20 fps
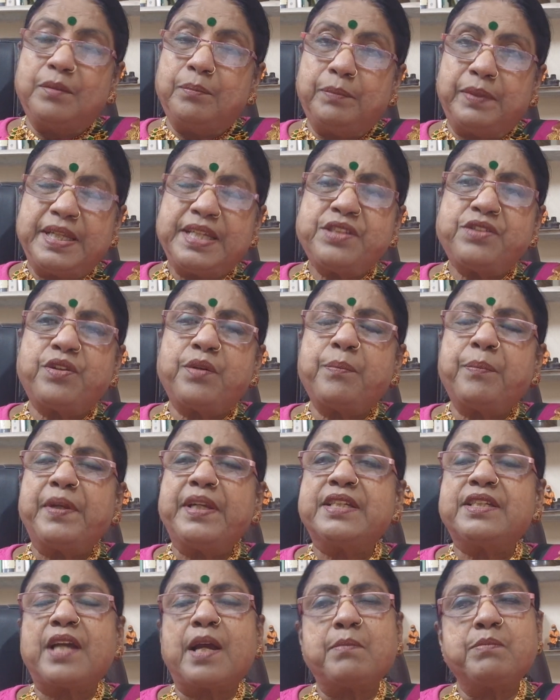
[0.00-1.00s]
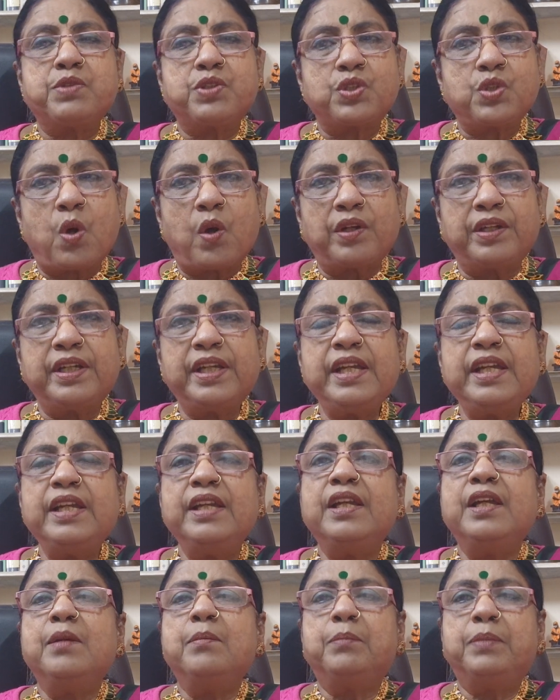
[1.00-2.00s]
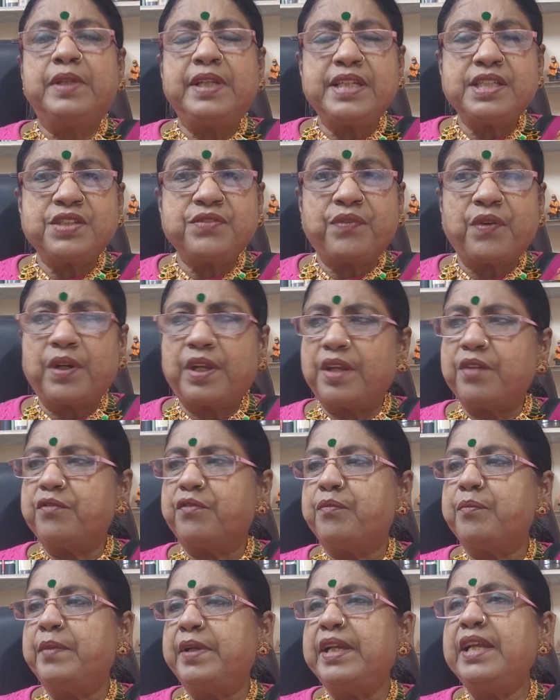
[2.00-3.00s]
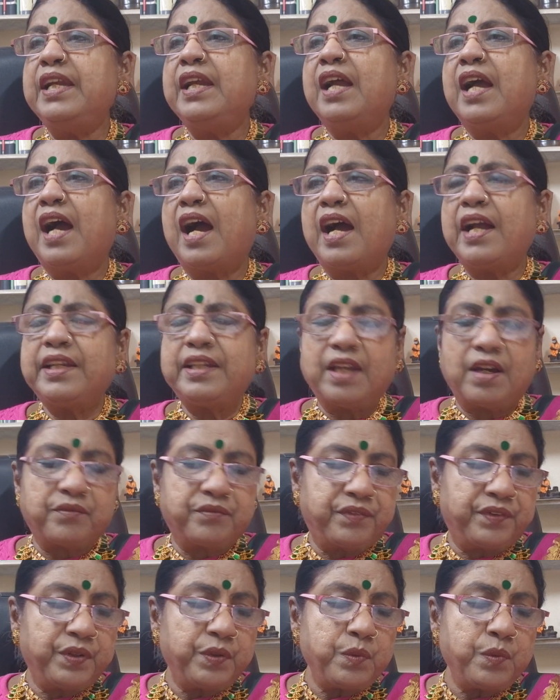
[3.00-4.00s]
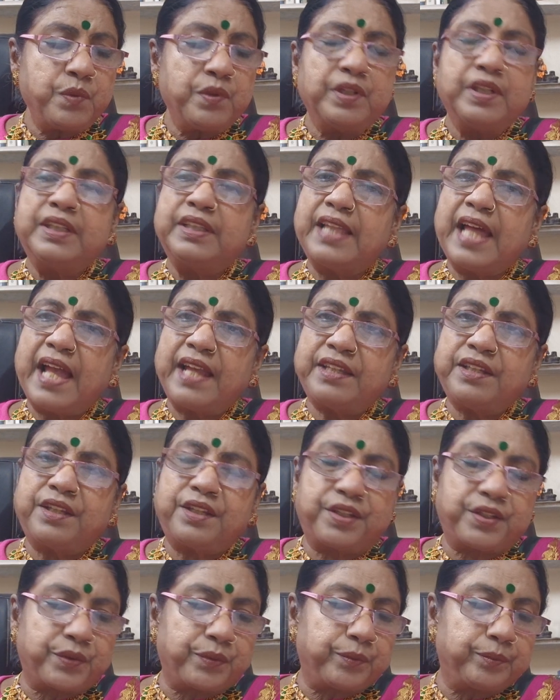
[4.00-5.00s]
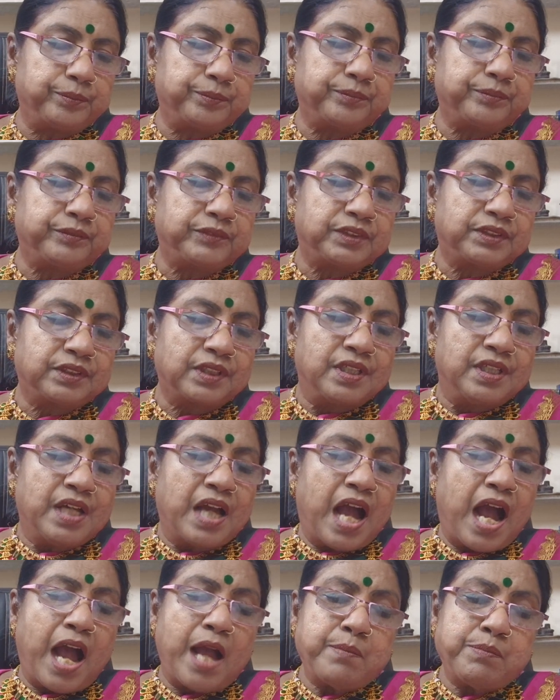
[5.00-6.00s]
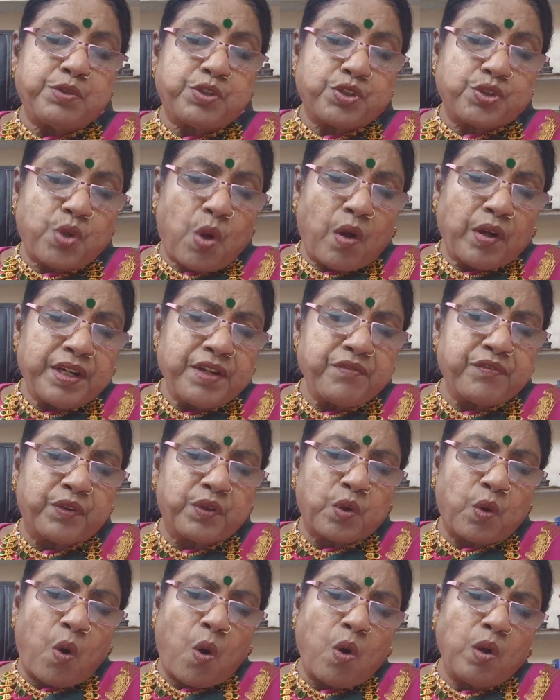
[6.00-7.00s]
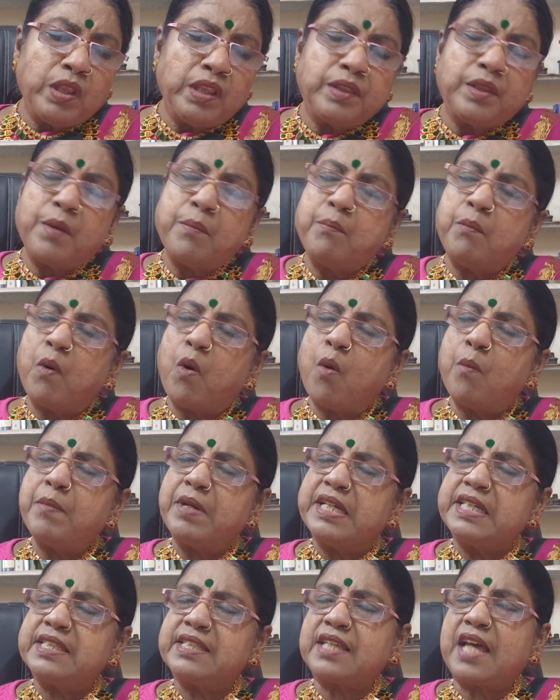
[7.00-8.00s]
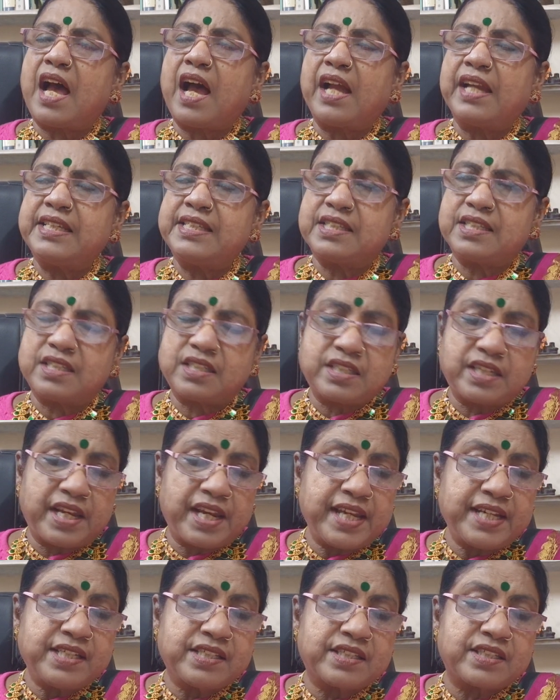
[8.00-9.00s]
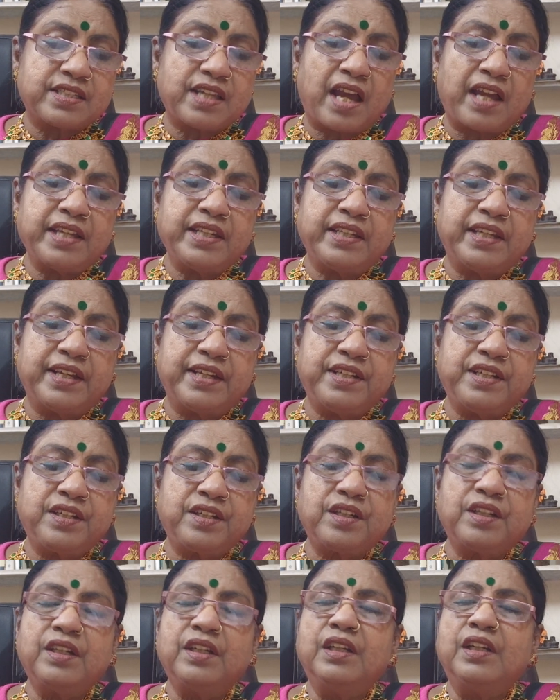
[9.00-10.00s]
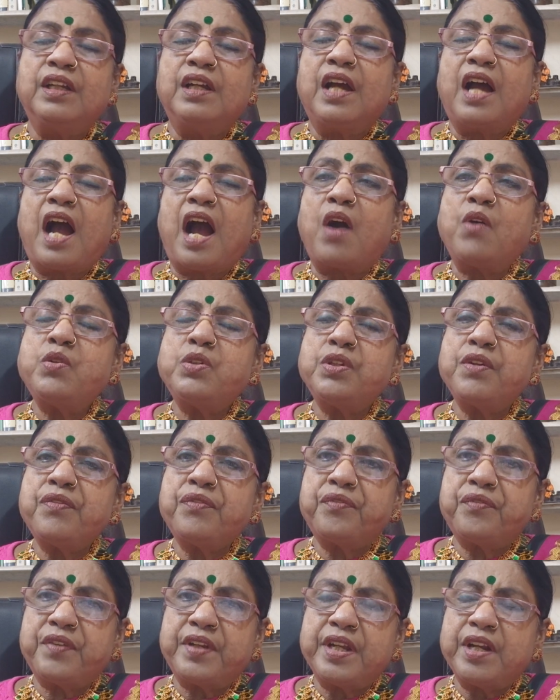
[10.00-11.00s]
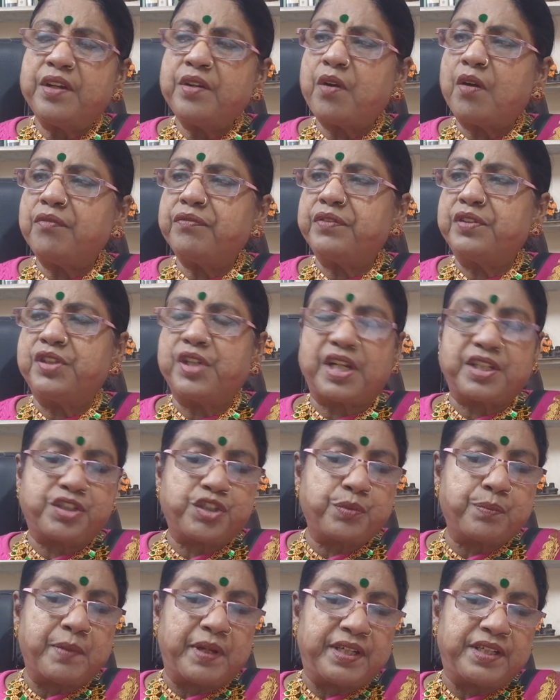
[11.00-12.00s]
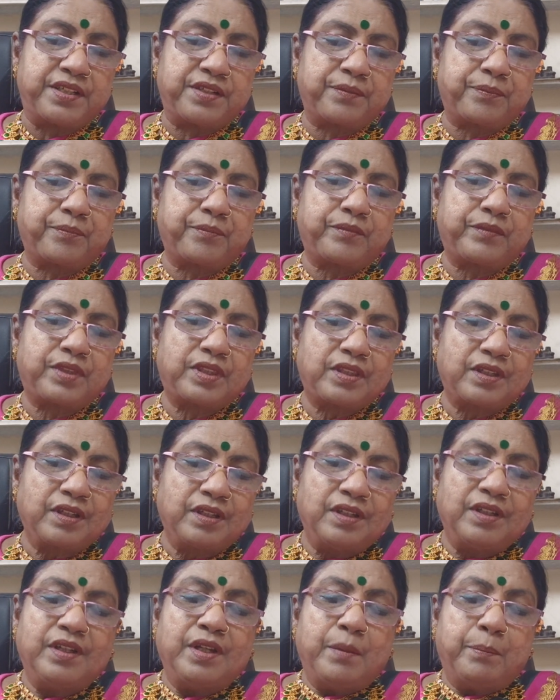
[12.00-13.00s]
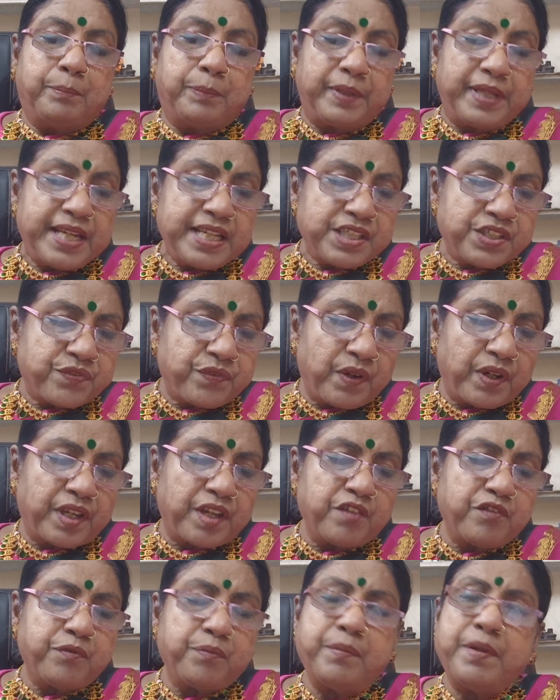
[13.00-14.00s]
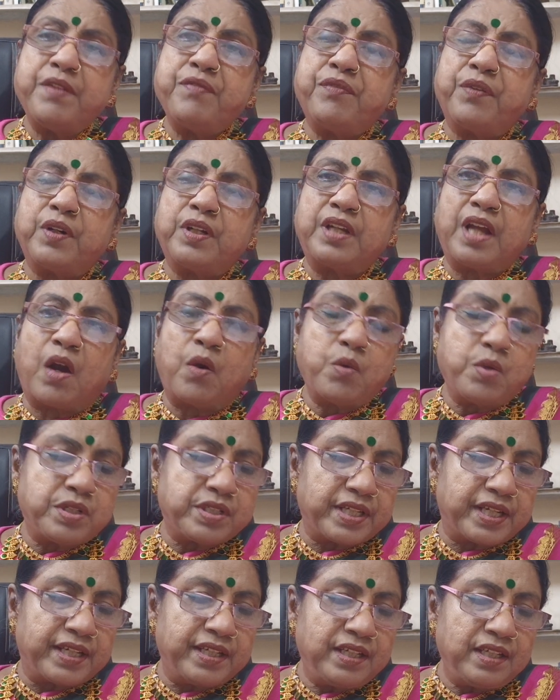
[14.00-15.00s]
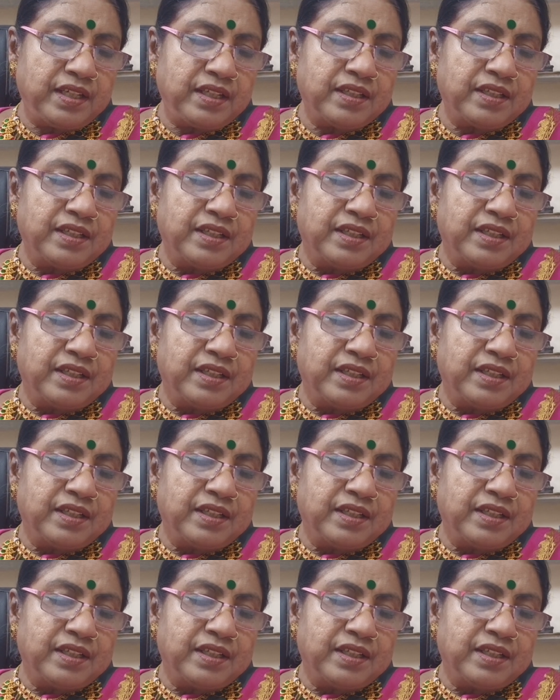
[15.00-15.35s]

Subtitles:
Please repeat, I'm sorry. Please forgive me. I love you. Thank you. I'm sorry for all the moments I stayed silent out of fear of judgment. Please forgive me for doubting